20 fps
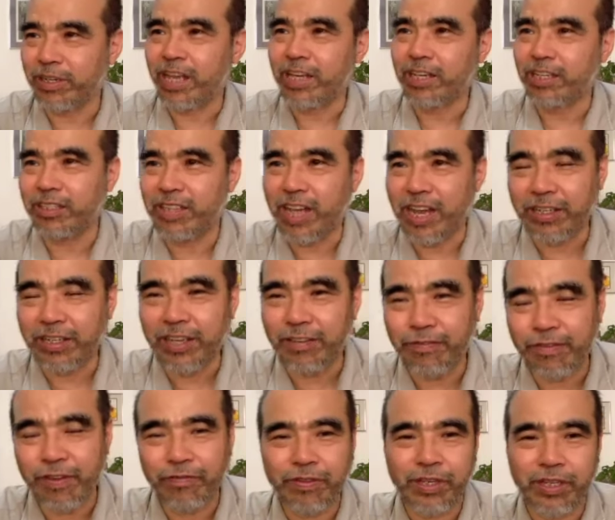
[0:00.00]
in
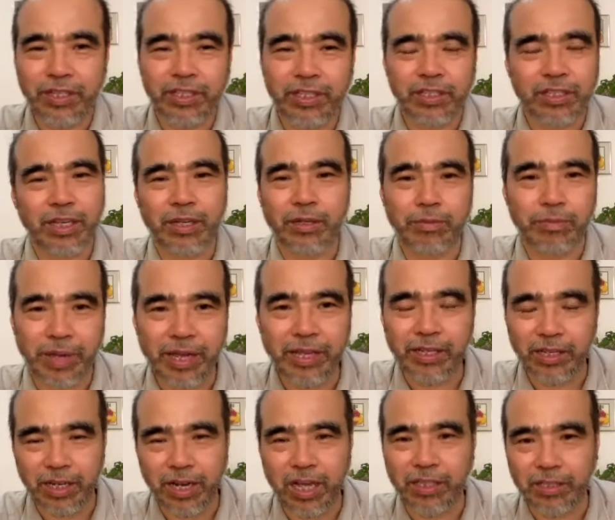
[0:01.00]
1950s, they made a
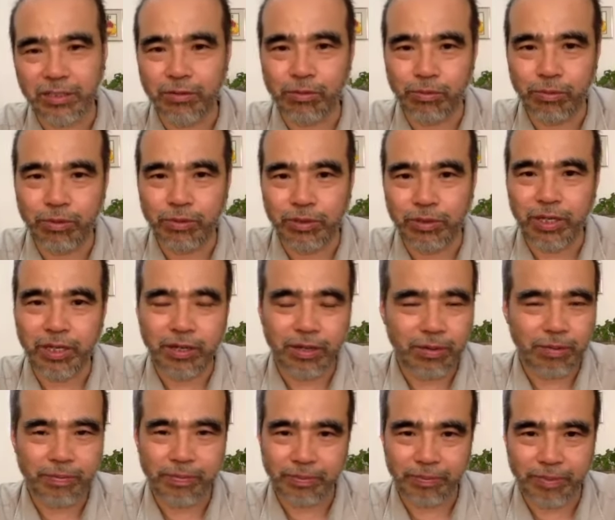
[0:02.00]
lot of wood,
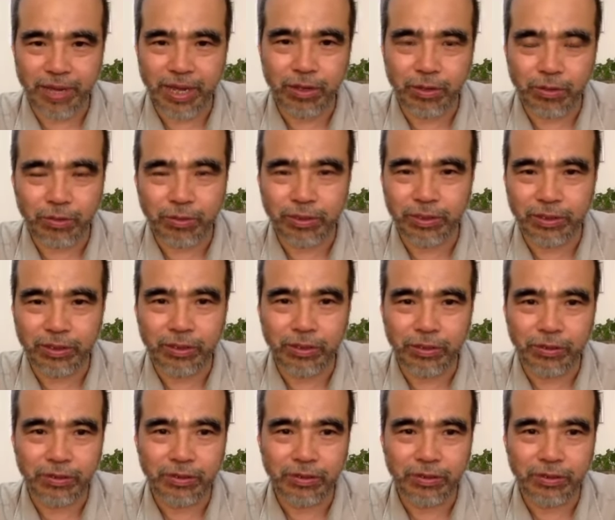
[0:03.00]
metal one too.